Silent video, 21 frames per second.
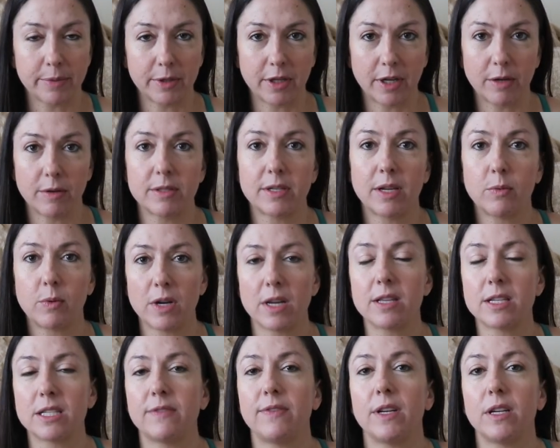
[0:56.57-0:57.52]
below as I wanted
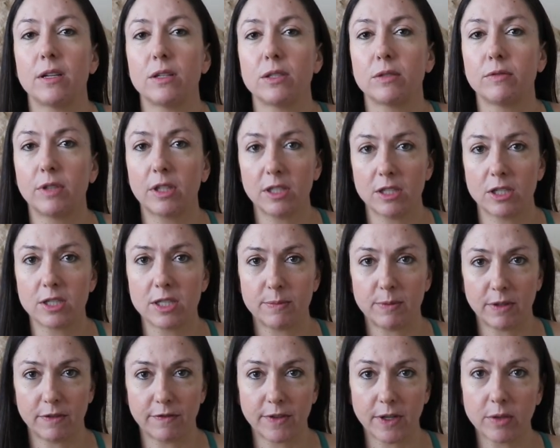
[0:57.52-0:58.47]
this video to really just
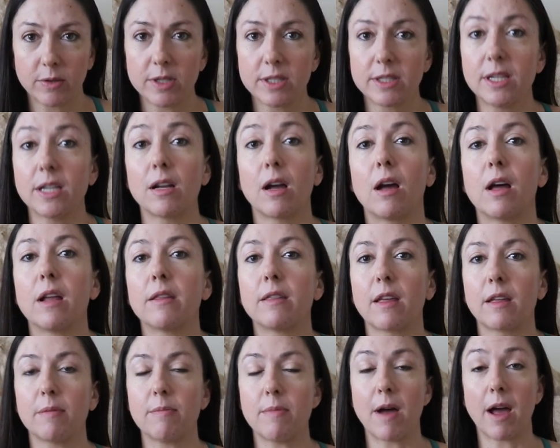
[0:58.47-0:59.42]
be focusing on
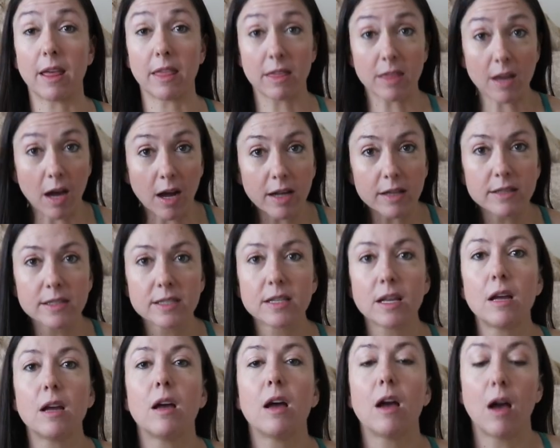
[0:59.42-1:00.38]
the, my
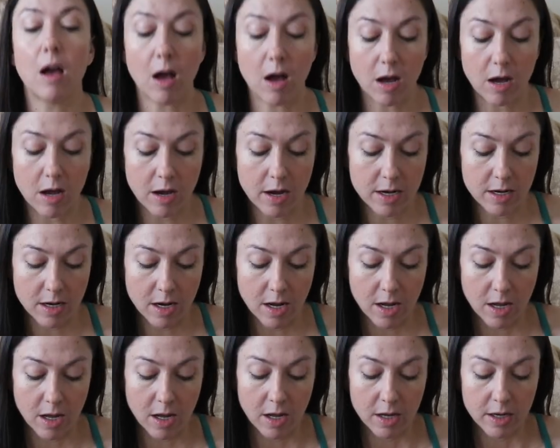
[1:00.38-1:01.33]
thoughts on
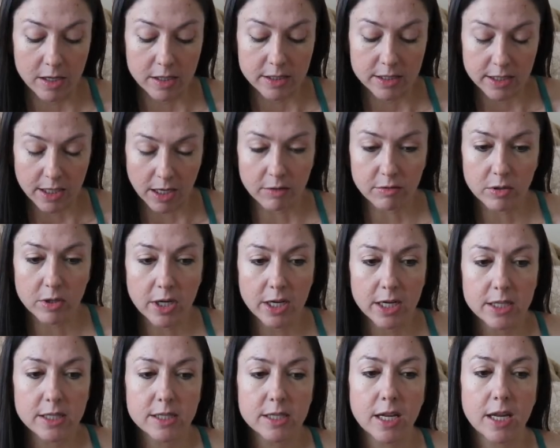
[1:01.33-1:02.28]

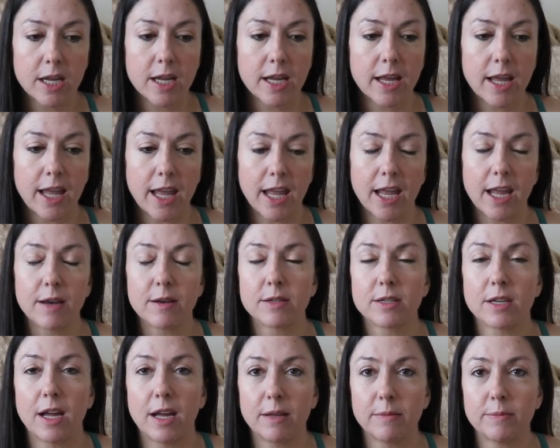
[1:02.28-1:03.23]
steroids
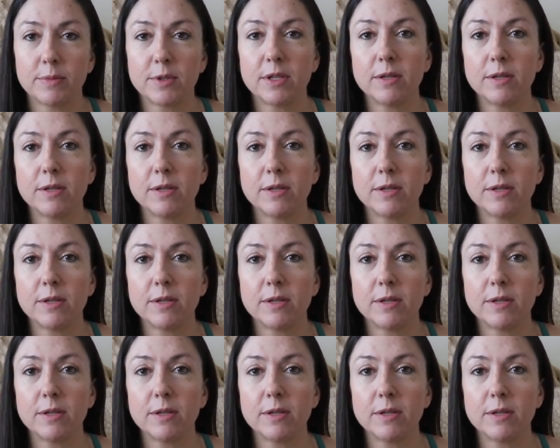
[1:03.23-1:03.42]
and uh,